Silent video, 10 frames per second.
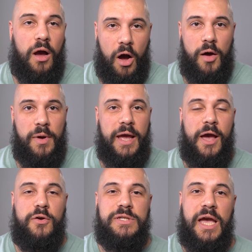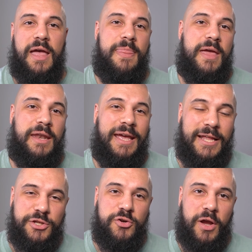on my house and then
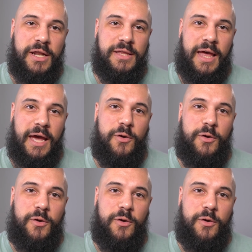integrating that